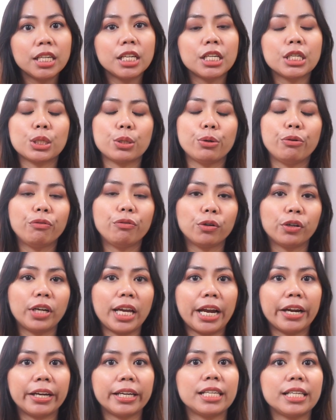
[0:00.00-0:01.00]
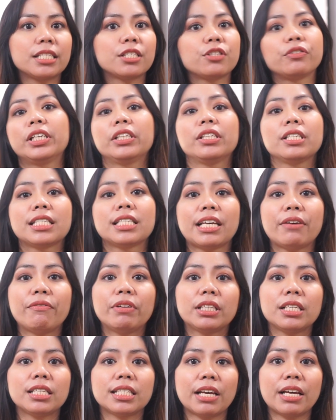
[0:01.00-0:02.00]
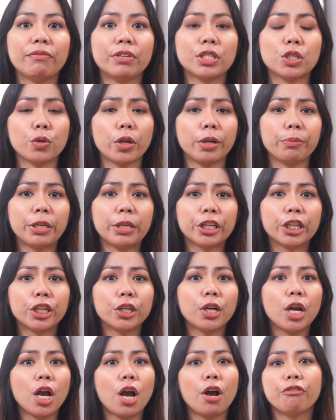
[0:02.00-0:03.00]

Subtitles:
So floor area is 377 square meter.